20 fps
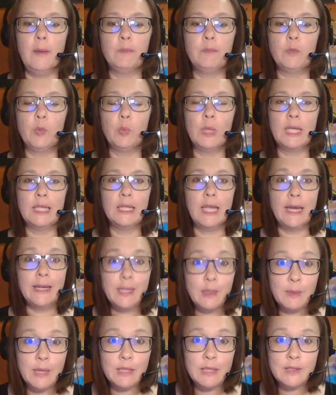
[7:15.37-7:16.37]
What I like
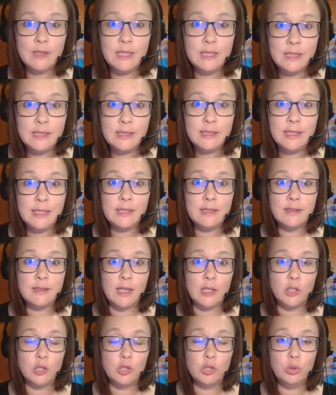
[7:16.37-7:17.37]
about CTC is
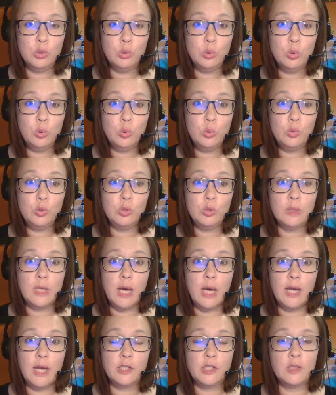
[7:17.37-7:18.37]
that you do
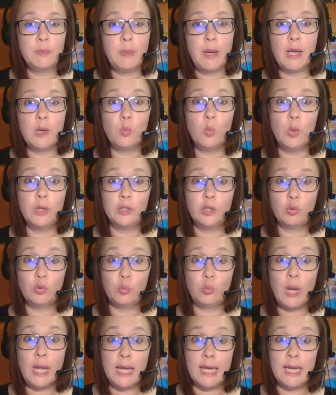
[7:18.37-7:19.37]
not just buy one
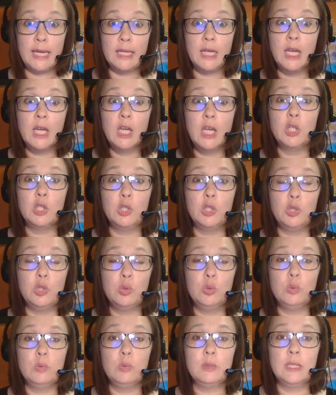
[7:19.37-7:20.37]
grade,
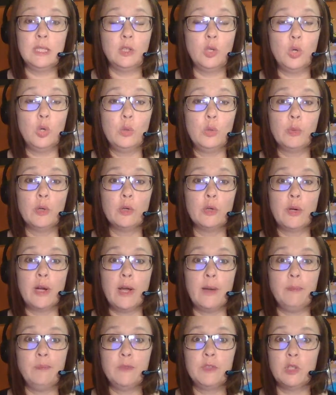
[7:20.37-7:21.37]
you get the whole program.
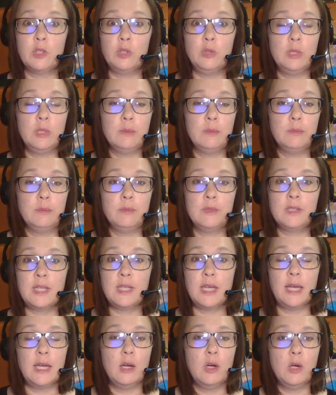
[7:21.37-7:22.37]
So you can
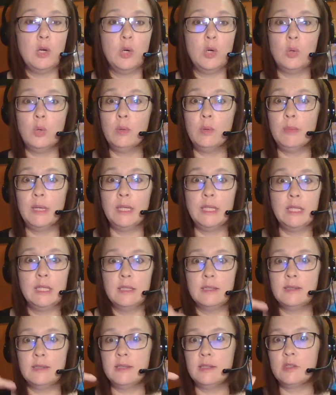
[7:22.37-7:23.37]
say, oh, my kid
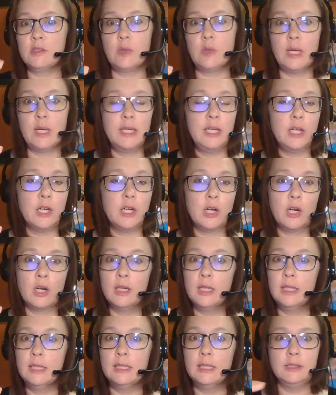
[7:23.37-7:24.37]
is 6th grade here,
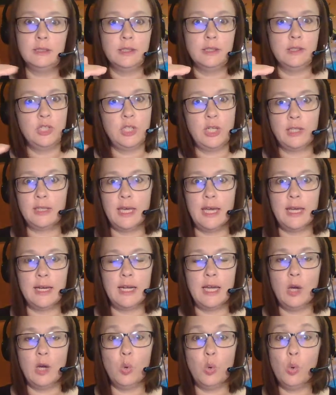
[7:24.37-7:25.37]
let's check that
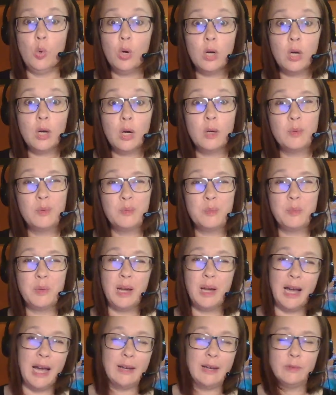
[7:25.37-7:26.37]
out. Or
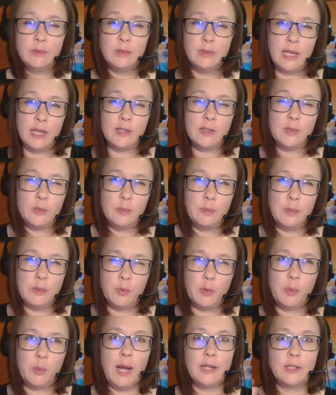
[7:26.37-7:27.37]
I guess it would be
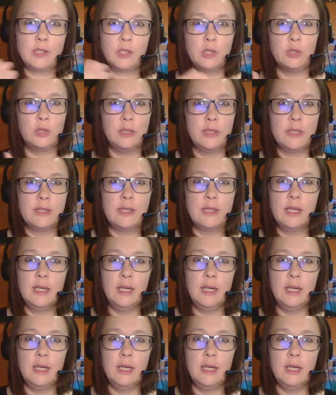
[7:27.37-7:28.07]
more practical is